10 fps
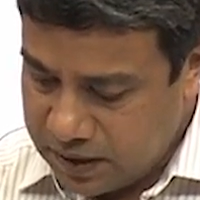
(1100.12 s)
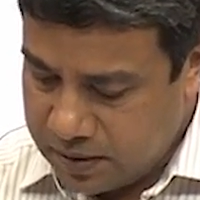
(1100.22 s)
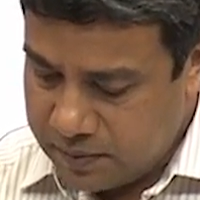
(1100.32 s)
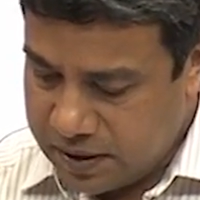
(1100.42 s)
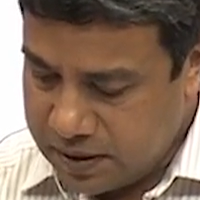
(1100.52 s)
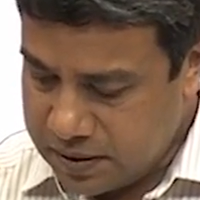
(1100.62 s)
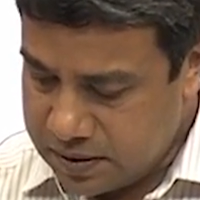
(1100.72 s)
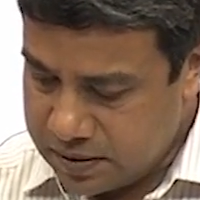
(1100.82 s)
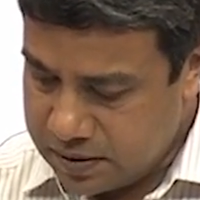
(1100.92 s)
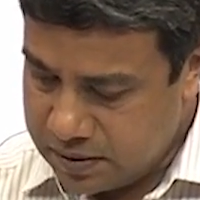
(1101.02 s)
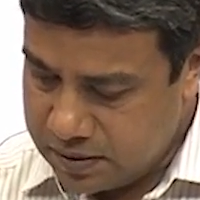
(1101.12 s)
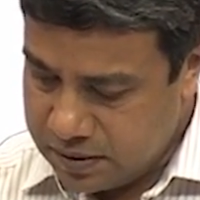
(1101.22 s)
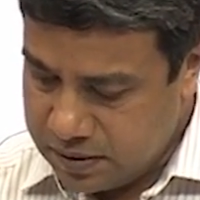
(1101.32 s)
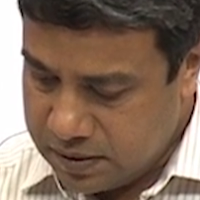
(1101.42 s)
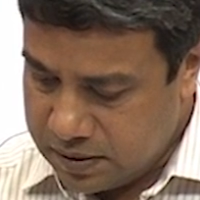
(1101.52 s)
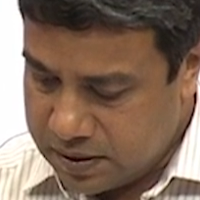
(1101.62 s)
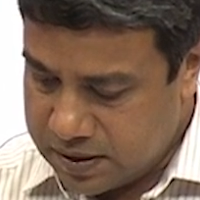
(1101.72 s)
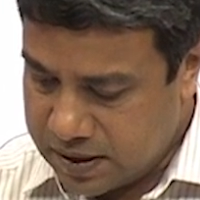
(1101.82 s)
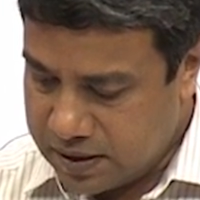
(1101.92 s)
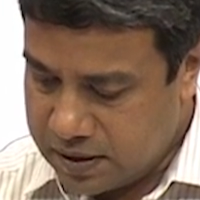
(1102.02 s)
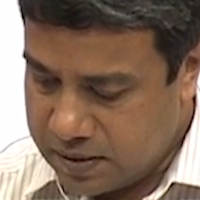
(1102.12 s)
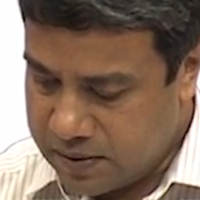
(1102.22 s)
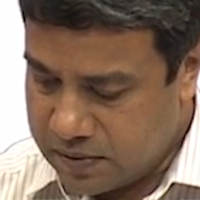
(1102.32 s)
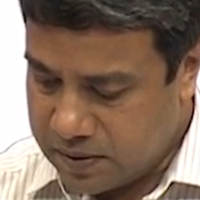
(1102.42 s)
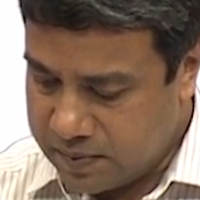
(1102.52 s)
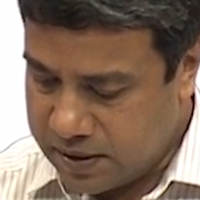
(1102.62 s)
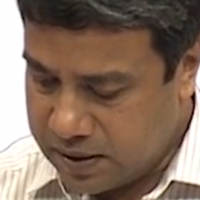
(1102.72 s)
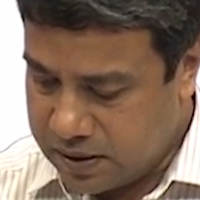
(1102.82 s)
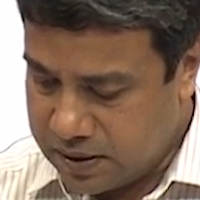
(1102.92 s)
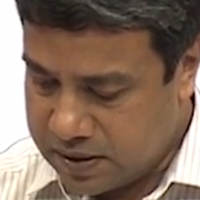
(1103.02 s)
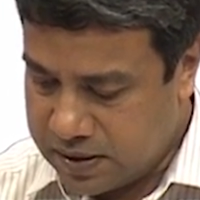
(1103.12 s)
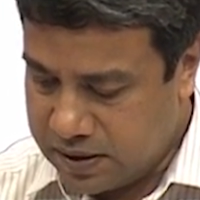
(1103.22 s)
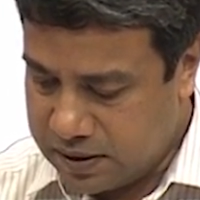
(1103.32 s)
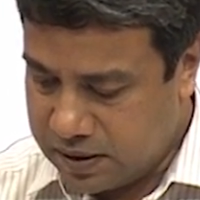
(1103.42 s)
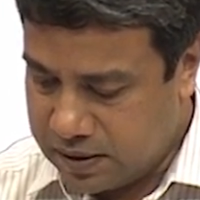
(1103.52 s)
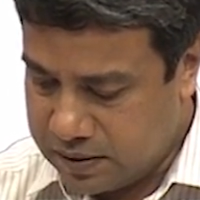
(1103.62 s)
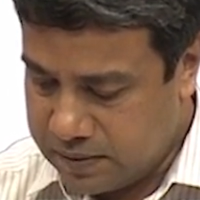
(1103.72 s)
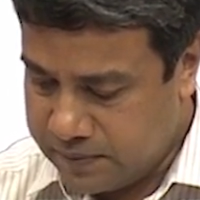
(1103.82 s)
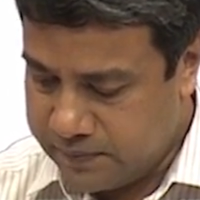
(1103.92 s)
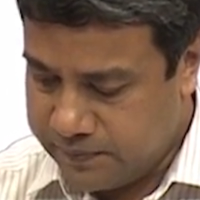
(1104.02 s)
And minus the second term is 1 by r sin theta